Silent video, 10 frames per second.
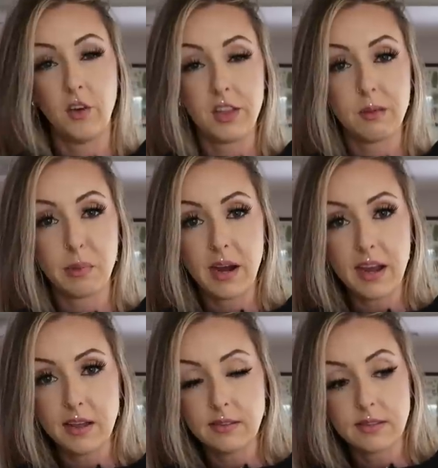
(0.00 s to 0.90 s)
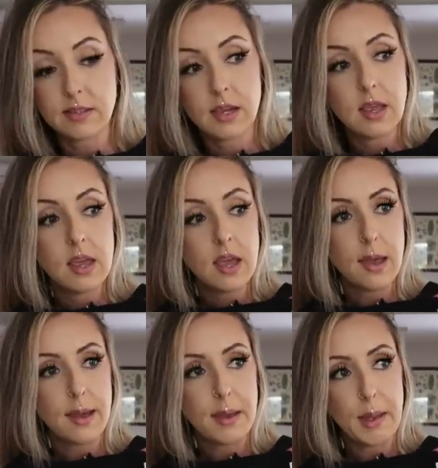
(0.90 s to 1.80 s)
clothing brands.
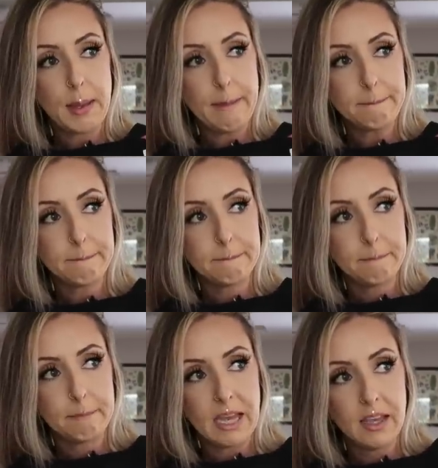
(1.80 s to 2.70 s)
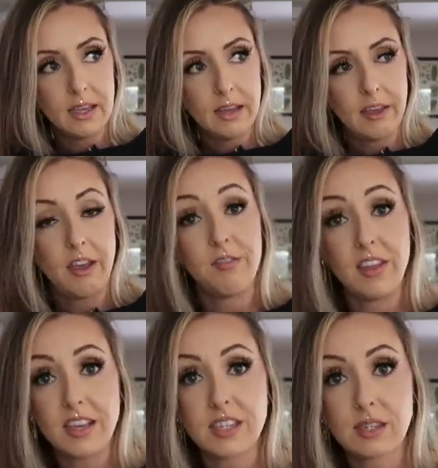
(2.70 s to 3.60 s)
Um, if
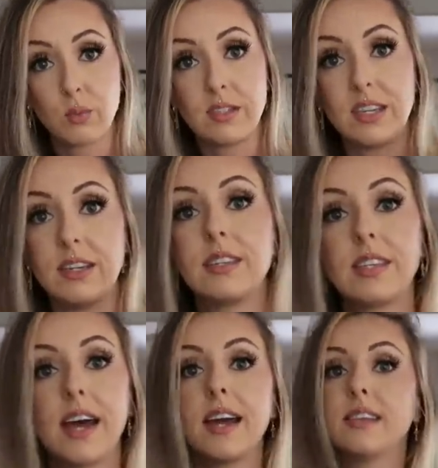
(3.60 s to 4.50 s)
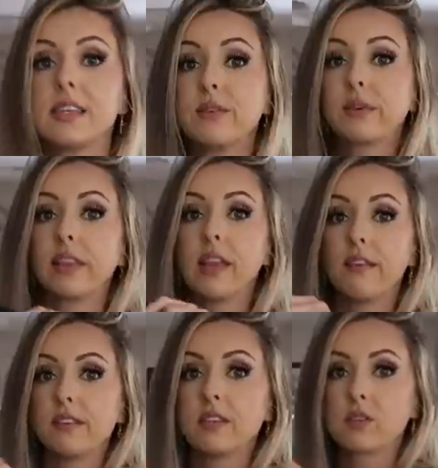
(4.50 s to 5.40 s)
this was his size, he would
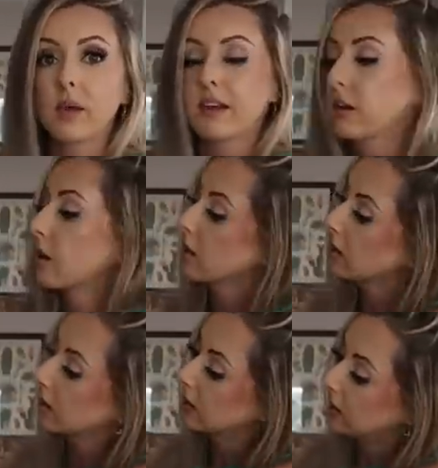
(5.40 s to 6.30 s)
love this sweater,